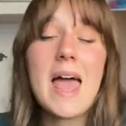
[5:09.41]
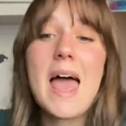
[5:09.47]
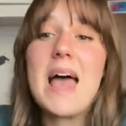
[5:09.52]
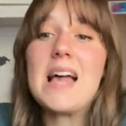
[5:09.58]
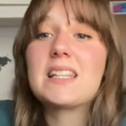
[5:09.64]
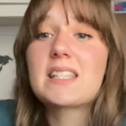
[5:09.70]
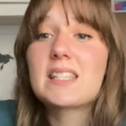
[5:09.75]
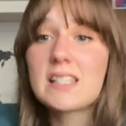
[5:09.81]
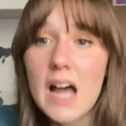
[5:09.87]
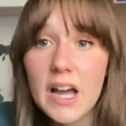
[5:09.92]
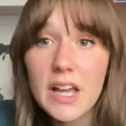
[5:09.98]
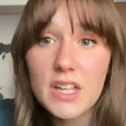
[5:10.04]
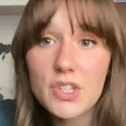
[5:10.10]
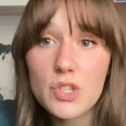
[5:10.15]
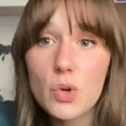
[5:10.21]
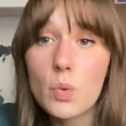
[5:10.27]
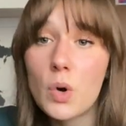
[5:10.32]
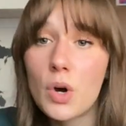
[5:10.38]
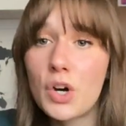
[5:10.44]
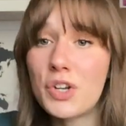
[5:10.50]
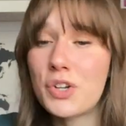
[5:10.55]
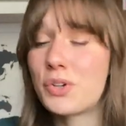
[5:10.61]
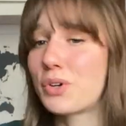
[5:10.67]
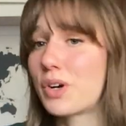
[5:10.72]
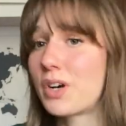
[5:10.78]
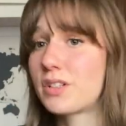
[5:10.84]
as tight as you want
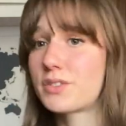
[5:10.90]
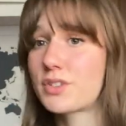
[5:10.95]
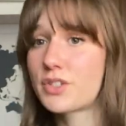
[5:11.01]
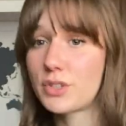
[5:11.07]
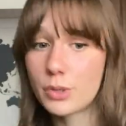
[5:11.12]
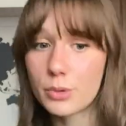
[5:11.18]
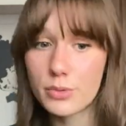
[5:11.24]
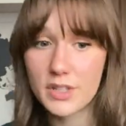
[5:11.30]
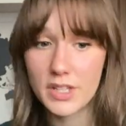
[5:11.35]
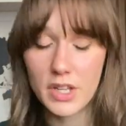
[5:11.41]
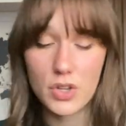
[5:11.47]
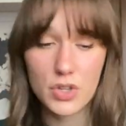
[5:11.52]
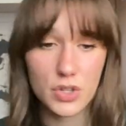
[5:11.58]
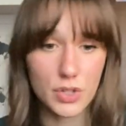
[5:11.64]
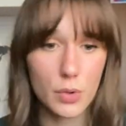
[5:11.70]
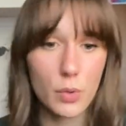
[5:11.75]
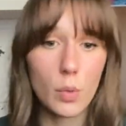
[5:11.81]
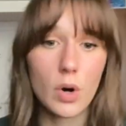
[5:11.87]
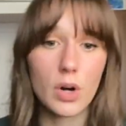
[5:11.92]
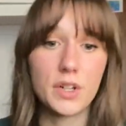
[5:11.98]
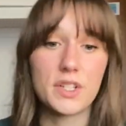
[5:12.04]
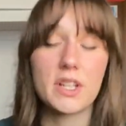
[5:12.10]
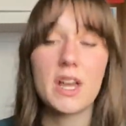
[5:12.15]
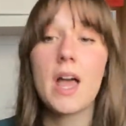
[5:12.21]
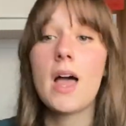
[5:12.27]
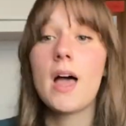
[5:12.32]
or as loose as you want.